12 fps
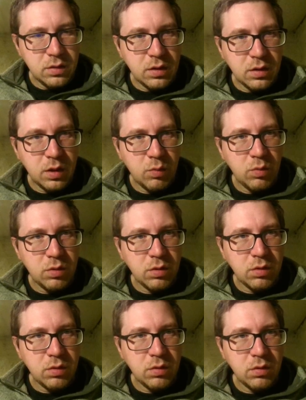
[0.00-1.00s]
I
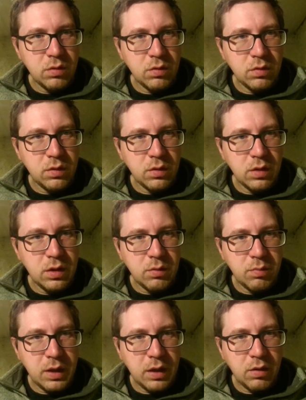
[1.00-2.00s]
will delete the
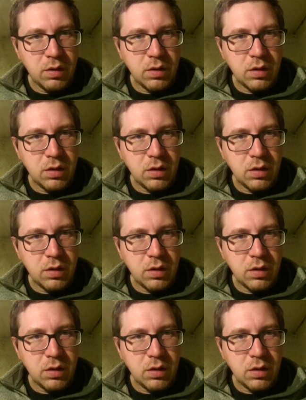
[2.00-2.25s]
background